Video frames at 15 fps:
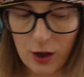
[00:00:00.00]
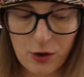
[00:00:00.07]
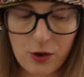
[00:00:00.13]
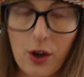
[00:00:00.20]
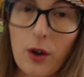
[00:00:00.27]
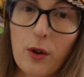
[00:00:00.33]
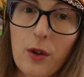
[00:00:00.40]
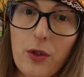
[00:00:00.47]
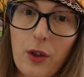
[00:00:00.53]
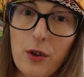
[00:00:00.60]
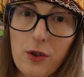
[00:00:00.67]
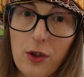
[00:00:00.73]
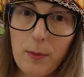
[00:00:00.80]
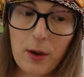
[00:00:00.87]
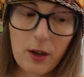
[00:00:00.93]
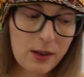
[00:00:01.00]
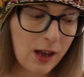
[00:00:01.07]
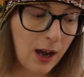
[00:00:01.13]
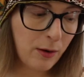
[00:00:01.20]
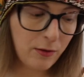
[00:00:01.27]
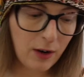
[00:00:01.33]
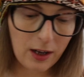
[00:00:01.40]
So those are the books
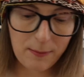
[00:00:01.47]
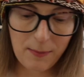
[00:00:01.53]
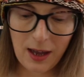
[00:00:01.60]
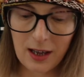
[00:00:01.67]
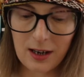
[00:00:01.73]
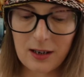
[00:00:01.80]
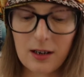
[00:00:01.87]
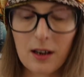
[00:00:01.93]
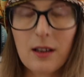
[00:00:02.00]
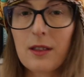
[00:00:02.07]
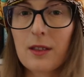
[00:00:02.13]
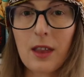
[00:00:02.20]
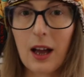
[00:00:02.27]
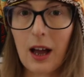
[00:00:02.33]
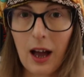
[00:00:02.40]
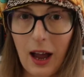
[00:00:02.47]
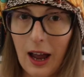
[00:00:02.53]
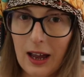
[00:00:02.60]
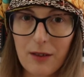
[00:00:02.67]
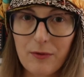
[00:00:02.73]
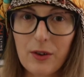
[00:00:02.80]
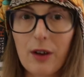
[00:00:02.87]
that I would recommend that
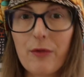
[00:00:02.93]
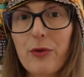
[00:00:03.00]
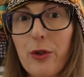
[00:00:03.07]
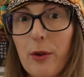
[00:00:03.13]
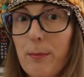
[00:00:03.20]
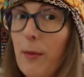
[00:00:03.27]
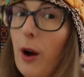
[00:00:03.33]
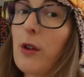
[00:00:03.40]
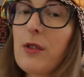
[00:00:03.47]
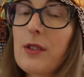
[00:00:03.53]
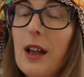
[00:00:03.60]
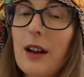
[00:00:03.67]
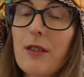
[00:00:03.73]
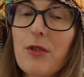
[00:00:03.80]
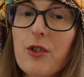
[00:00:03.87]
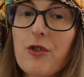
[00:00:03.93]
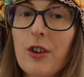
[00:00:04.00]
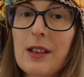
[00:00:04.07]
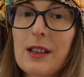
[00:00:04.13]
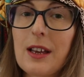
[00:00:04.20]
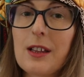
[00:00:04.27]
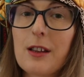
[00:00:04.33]
I have loved the most out of the
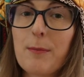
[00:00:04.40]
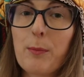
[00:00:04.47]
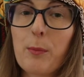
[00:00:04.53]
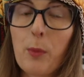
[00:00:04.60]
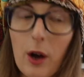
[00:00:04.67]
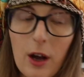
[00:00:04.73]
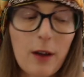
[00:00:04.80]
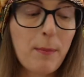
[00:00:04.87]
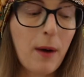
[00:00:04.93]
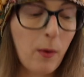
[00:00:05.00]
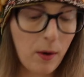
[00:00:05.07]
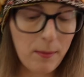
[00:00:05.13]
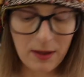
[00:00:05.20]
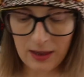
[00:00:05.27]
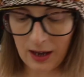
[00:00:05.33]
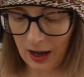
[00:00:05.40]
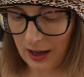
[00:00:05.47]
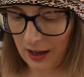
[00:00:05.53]
translated work by women that